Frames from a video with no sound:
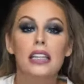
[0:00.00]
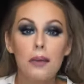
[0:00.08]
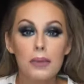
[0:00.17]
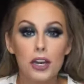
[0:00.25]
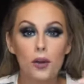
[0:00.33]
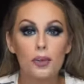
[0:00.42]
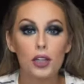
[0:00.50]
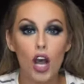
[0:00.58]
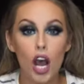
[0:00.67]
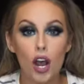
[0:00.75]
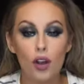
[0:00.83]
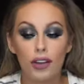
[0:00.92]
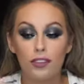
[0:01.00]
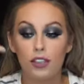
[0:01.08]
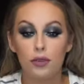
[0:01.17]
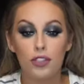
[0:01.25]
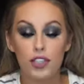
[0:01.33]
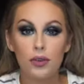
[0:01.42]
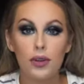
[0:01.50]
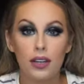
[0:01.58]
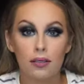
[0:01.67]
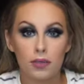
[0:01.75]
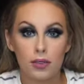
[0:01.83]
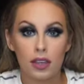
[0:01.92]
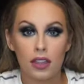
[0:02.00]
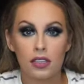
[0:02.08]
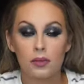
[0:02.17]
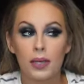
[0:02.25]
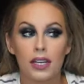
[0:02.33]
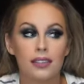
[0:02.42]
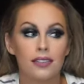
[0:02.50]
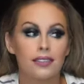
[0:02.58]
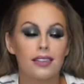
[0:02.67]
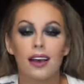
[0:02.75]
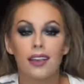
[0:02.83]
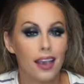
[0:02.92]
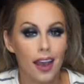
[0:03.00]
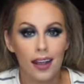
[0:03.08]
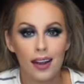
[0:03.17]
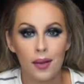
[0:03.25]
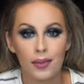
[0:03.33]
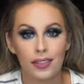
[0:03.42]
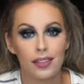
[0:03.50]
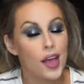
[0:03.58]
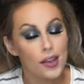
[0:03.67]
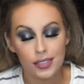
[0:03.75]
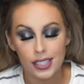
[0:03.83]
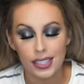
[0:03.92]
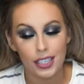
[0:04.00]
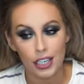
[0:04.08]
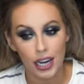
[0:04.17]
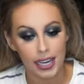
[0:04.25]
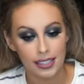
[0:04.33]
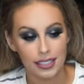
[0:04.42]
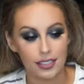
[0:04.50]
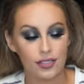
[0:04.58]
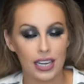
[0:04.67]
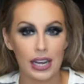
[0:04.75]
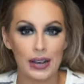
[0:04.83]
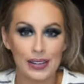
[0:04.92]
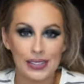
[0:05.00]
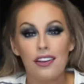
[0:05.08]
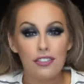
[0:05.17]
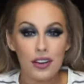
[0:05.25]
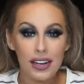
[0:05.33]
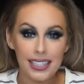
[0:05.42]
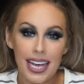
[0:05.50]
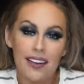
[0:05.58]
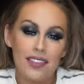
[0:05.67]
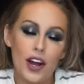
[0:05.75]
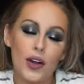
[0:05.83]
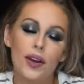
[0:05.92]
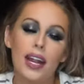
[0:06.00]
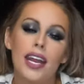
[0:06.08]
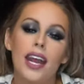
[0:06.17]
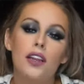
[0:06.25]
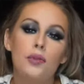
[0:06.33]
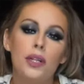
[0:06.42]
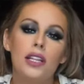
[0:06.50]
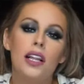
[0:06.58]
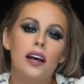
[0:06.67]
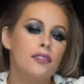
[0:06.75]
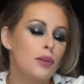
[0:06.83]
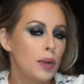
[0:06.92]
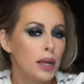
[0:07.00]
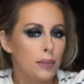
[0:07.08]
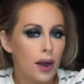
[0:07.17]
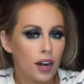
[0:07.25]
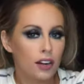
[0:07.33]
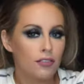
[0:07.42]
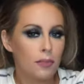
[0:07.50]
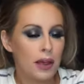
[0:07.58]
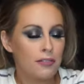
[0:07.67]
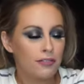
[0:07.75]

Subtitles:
let me know below if you do end up doing this, because again, I would love to see your guys' videos. If you guys haven't already and you would love to be a part of my